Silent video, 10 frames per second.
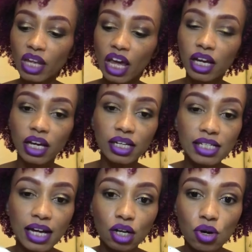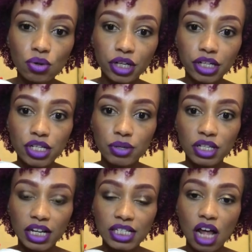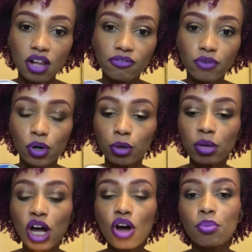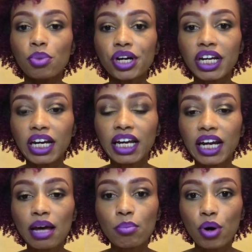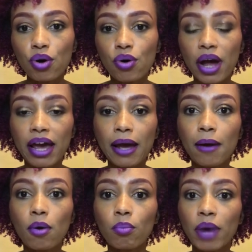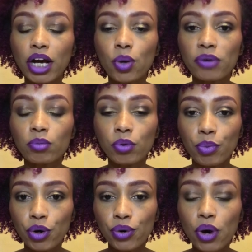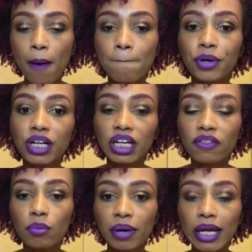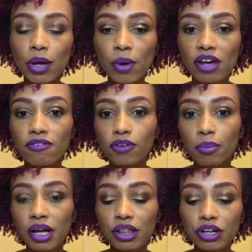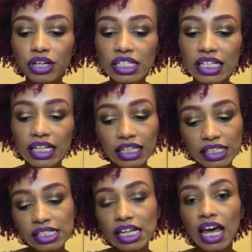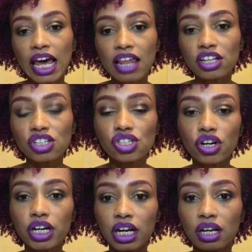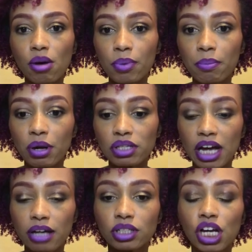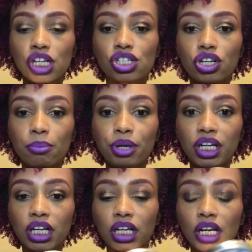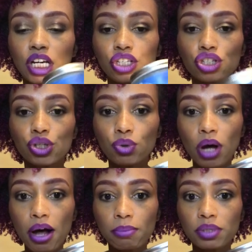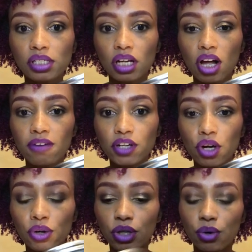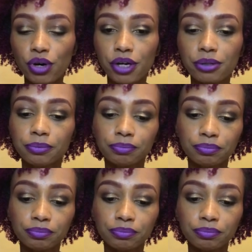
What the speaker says: And again, it's kind of cold here, so it's in that solid form. Put it in a bowl, a microwavable bowl. Put it in the microwave for about 30 seconds and then stir it and help it melt down. So you're putting in two cups of the coconut oil.